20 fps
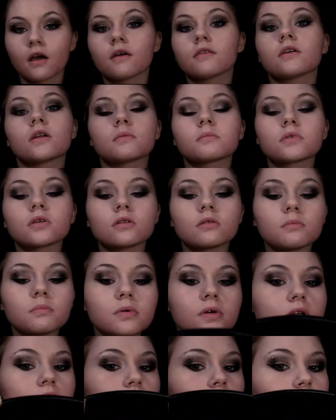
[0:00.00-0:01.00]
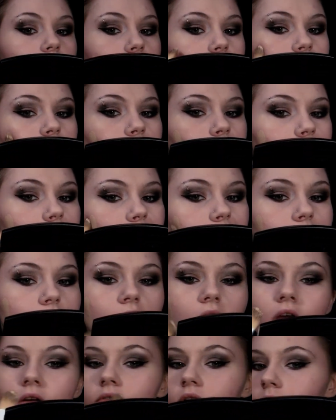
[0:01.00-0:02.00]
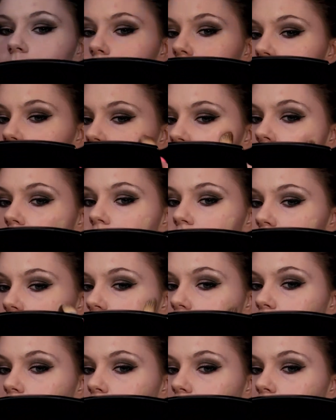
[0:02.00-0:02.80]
And then I'm going to put it everywhere